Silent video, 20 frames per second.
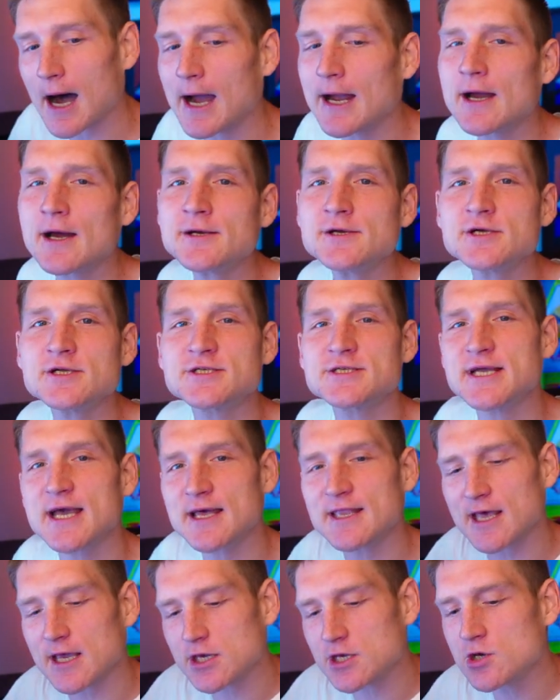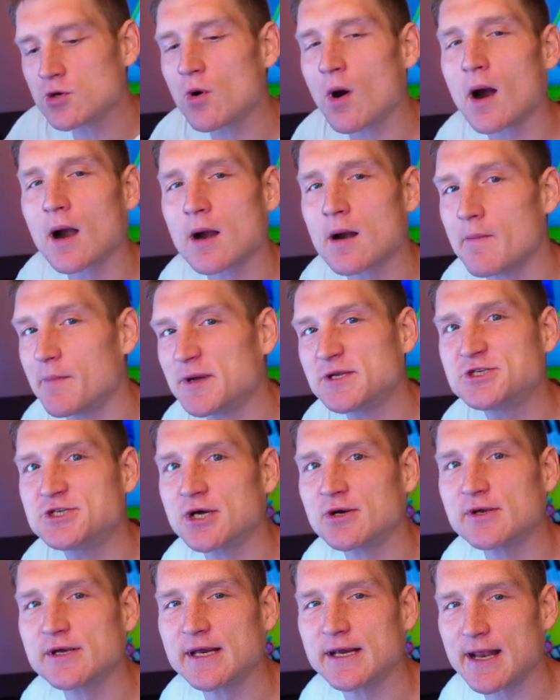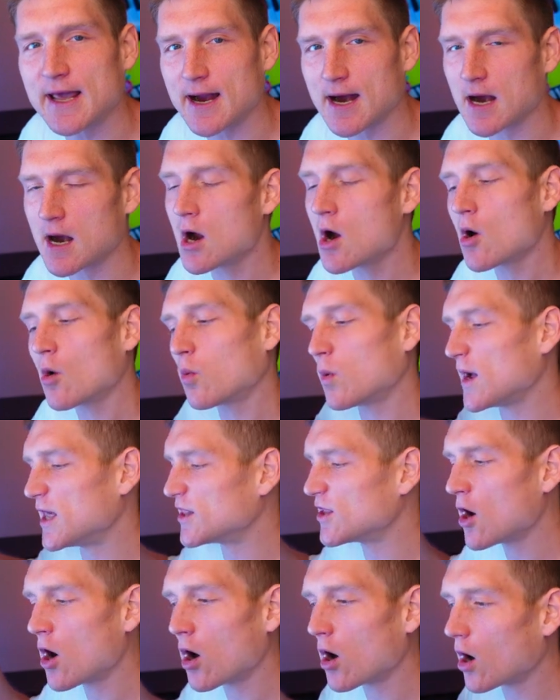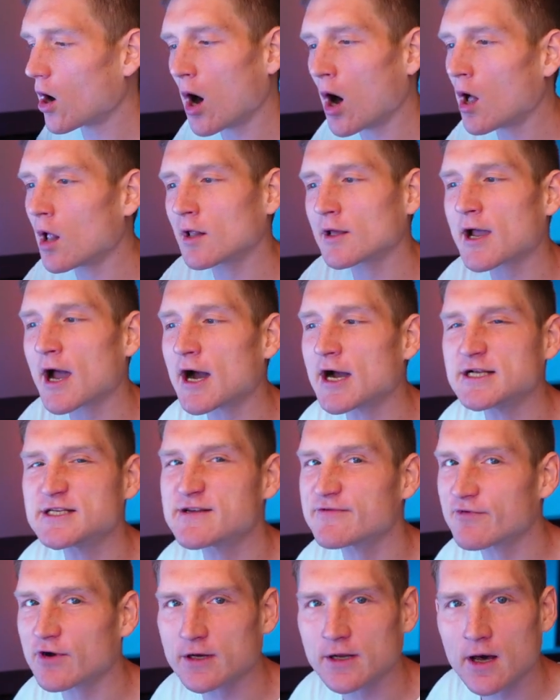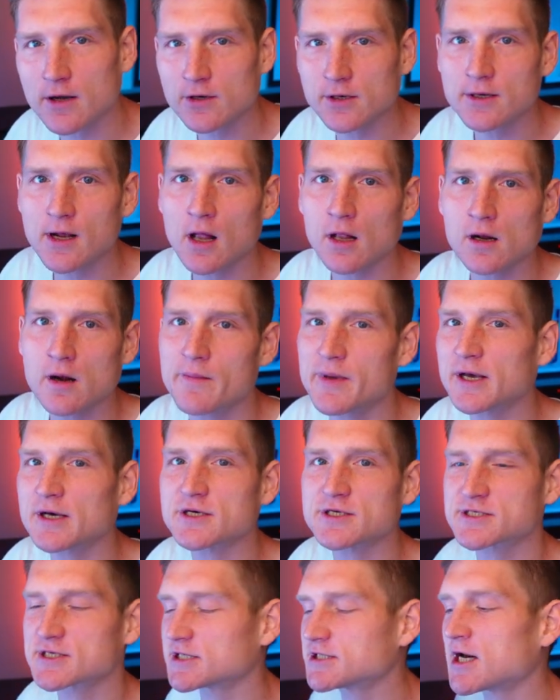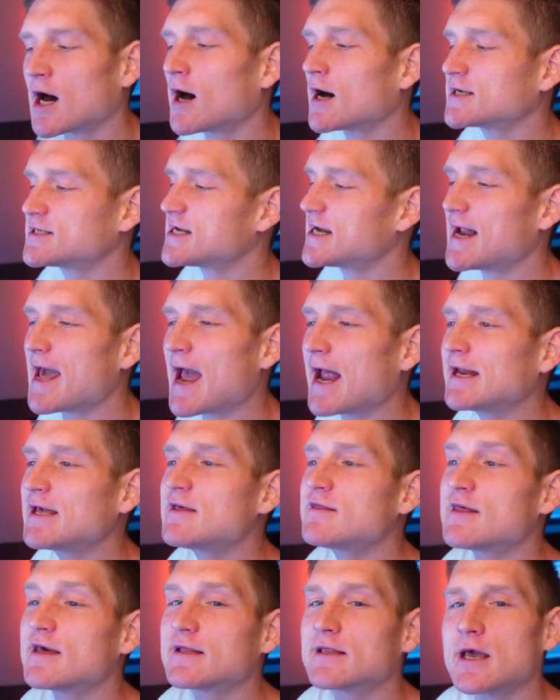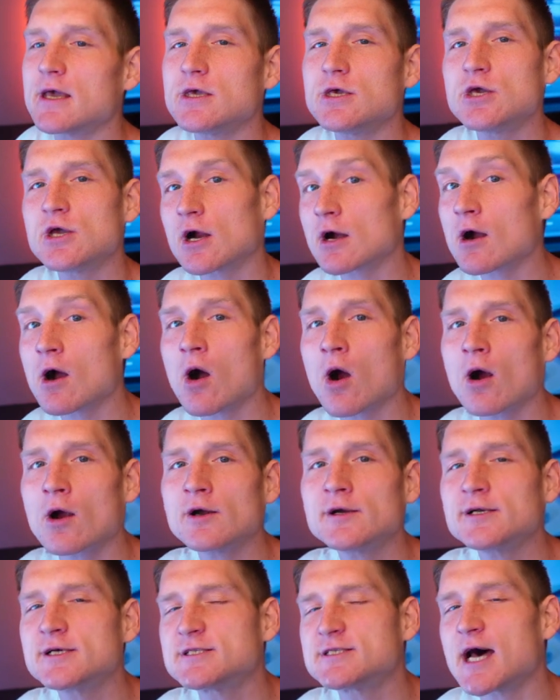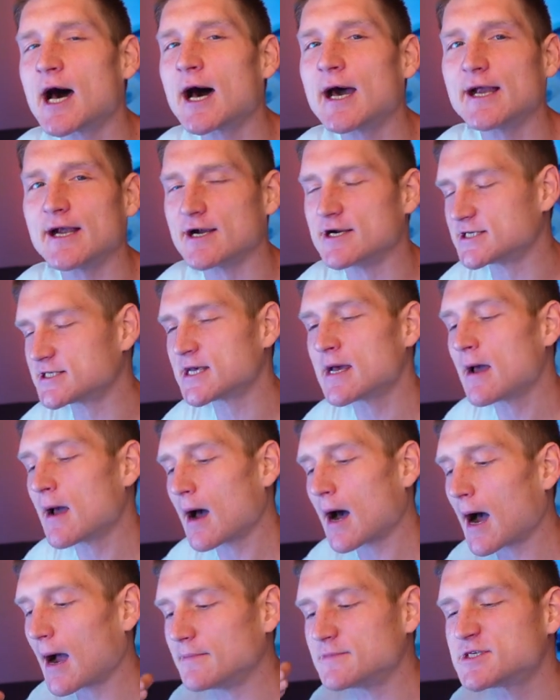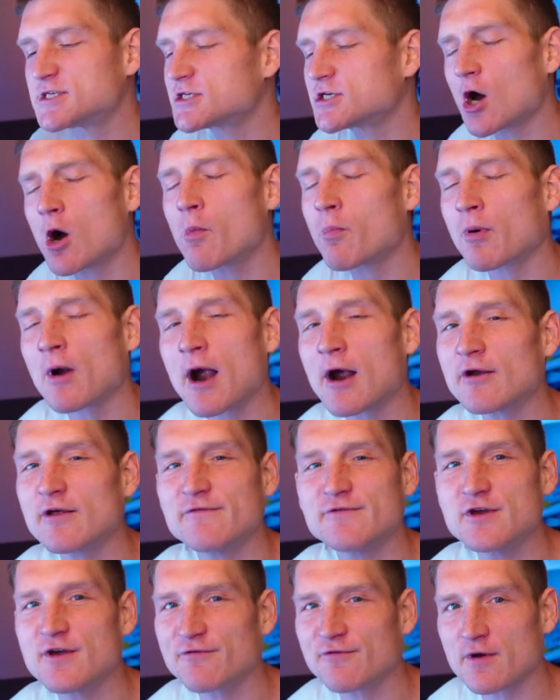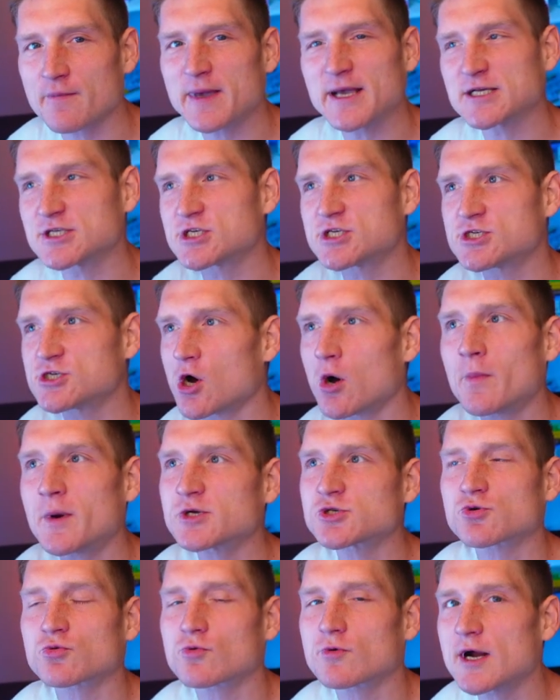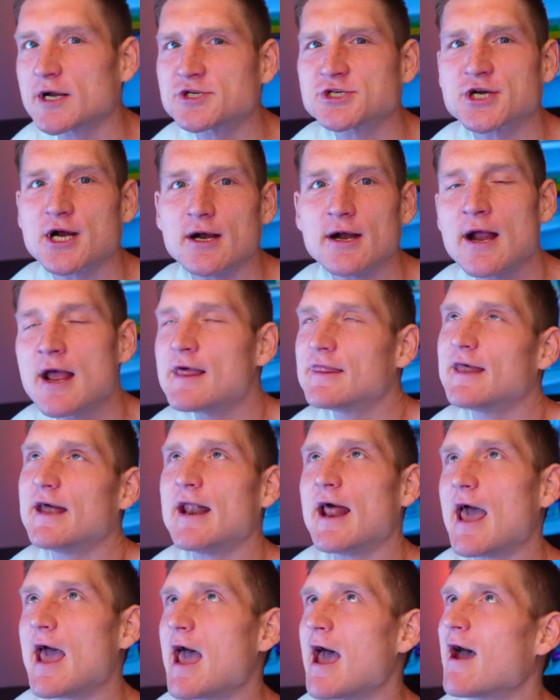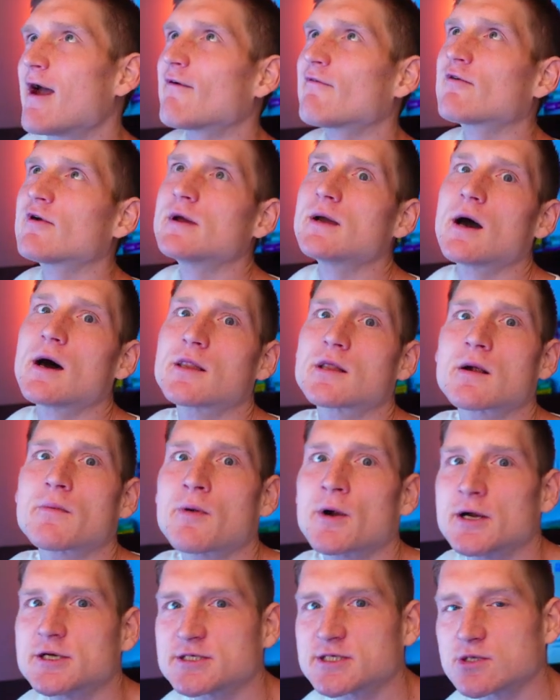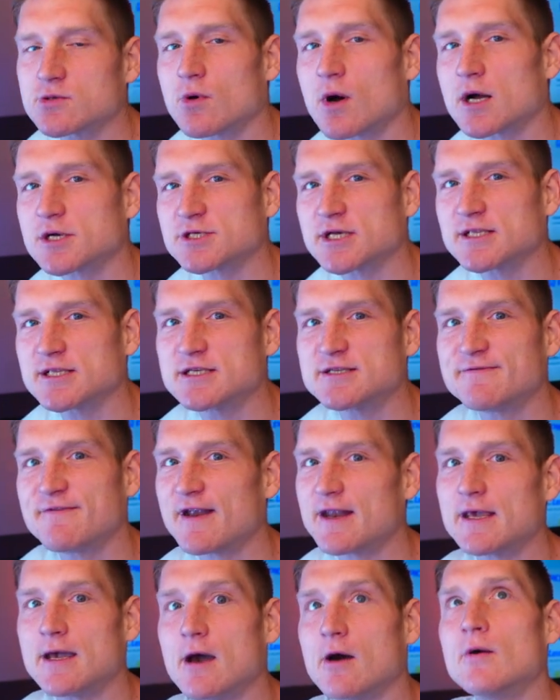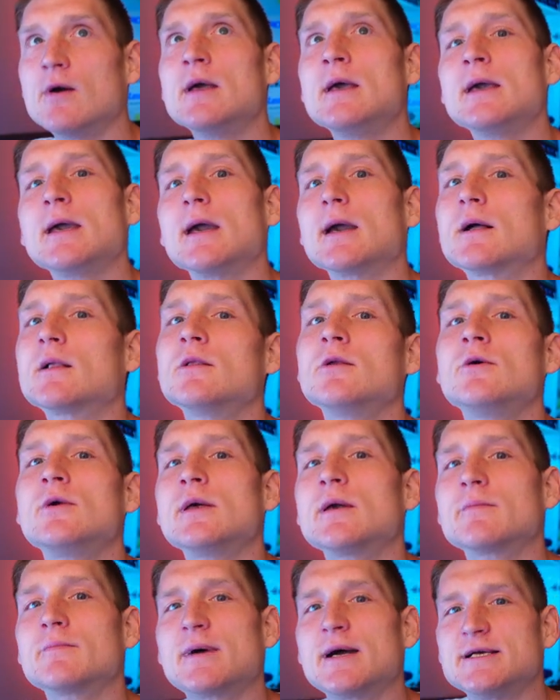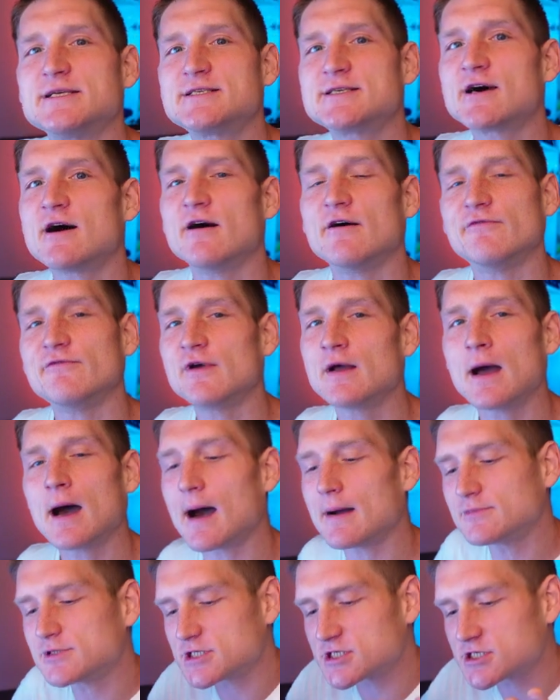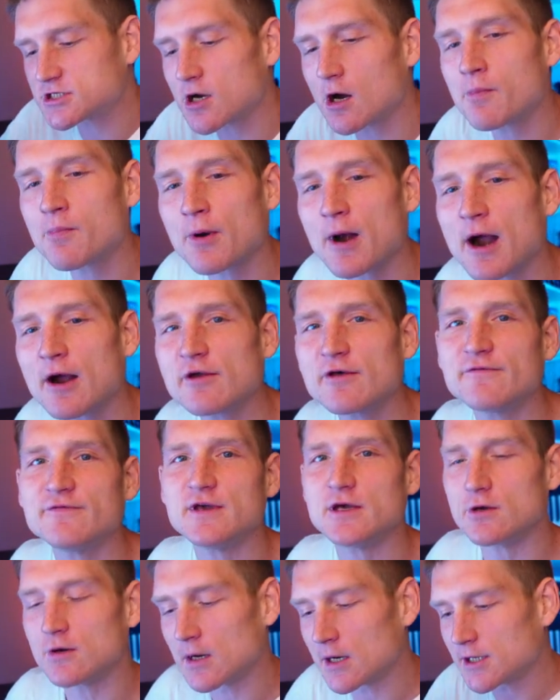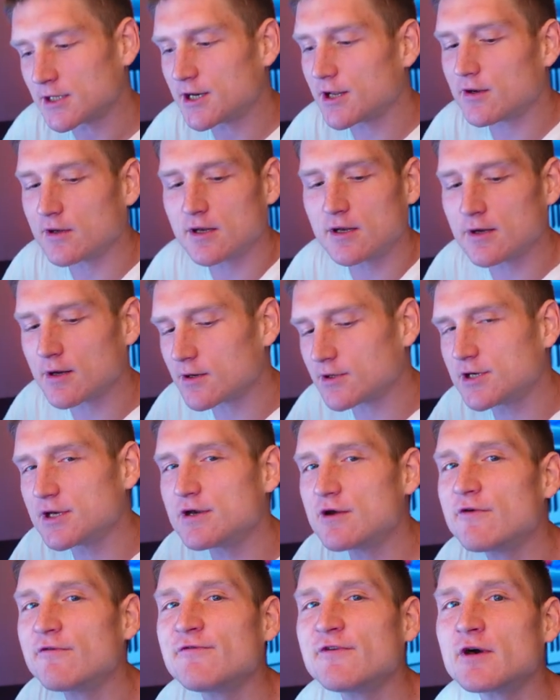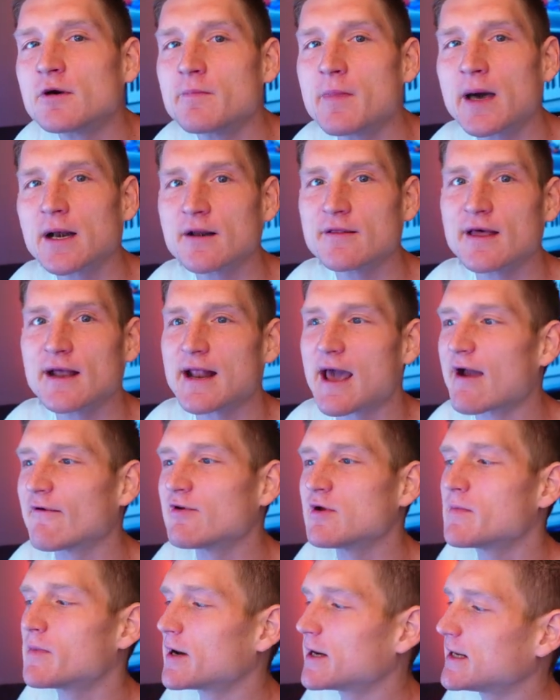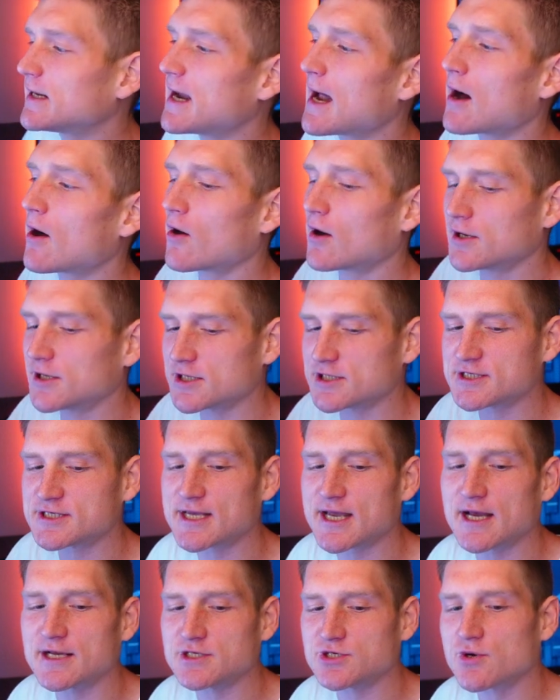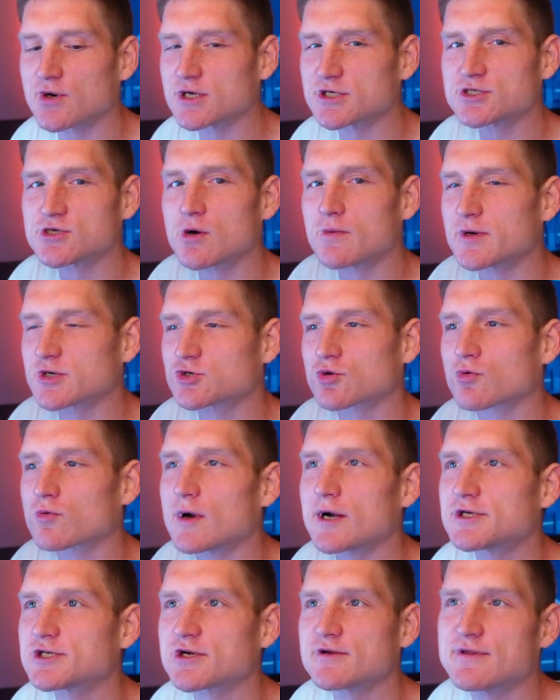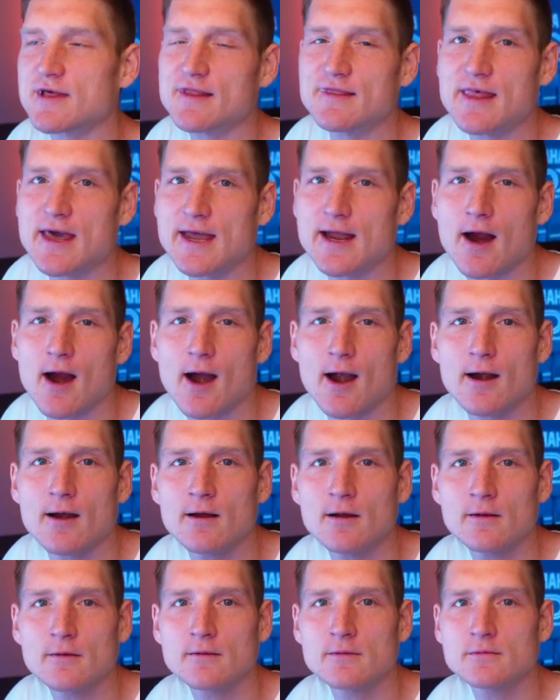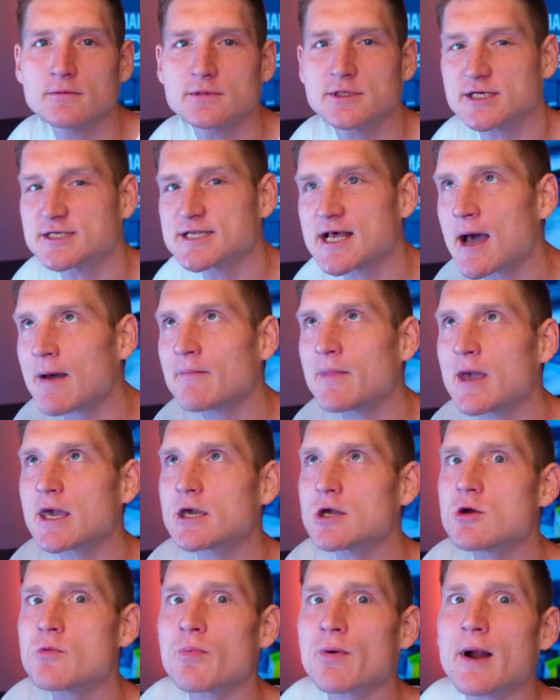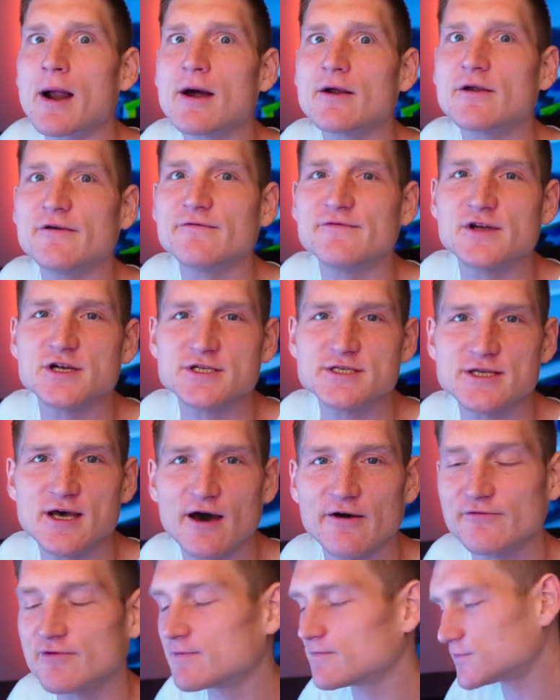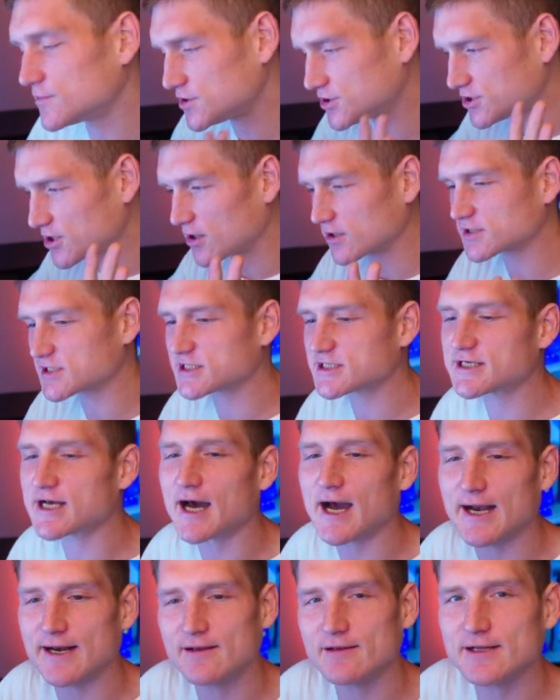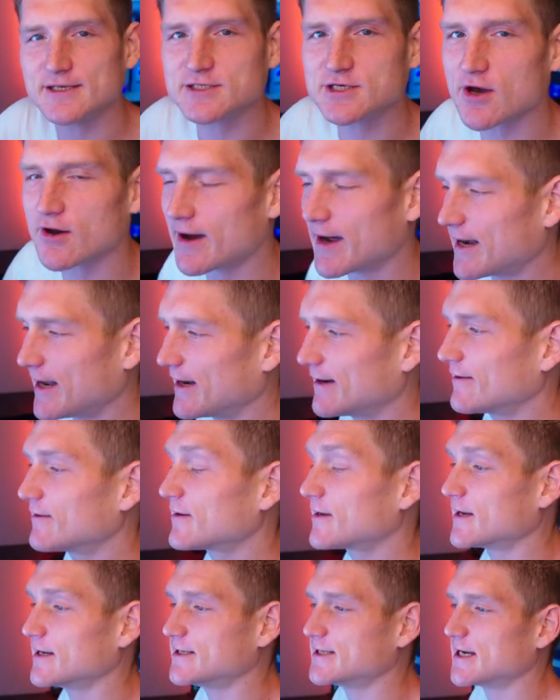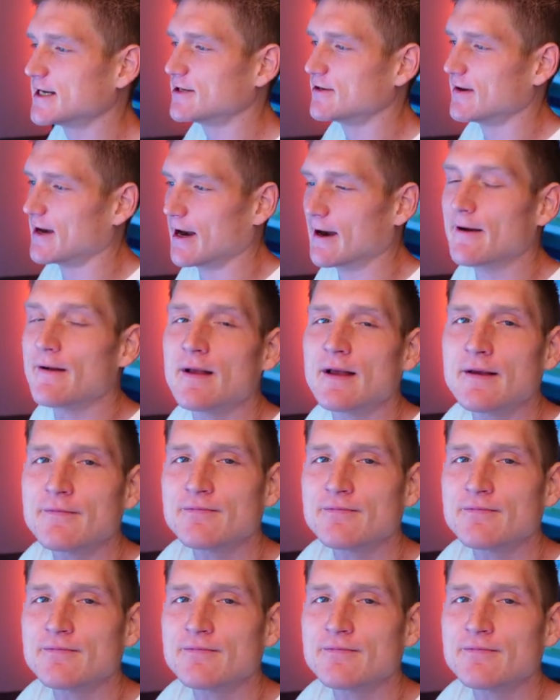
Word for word: I understand that you are a bajillionaire with all kinds of $100 bills to toss at anything that your heart desires. I'm so proud of you for being so much richer than every other person watching this video, including myself. I'm just so proud of you. Do, do, do you feel better that everybody now understands you are so much richer than they are? Does that make you proud of yourself? Jokes aside, let's go ahead and continue here.